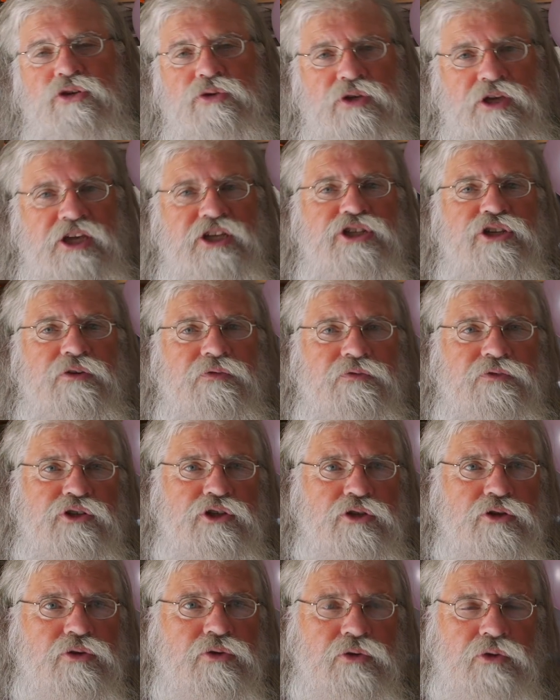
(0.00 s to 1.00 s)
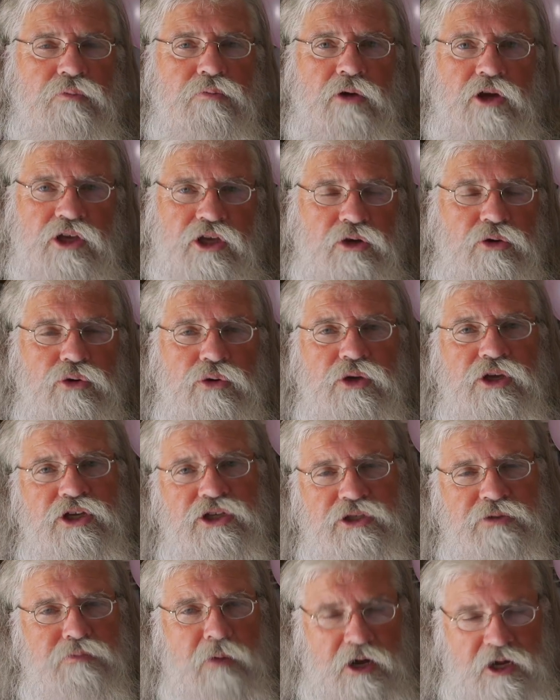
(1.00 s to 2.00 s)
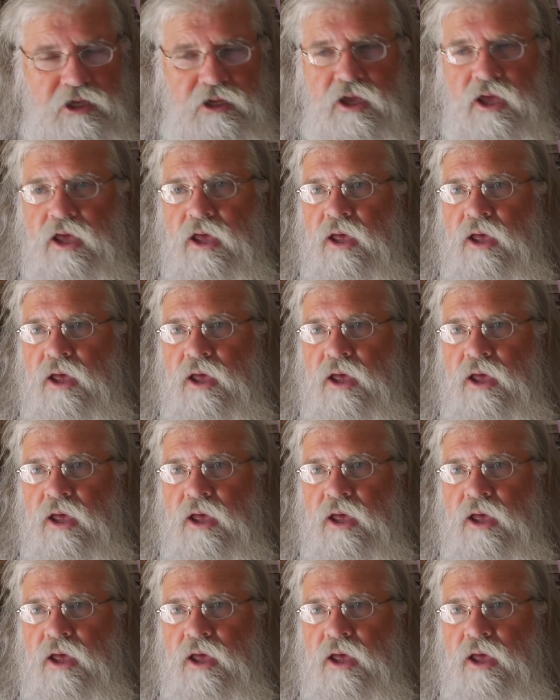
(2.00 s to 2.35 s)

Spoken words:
to each of to you is money.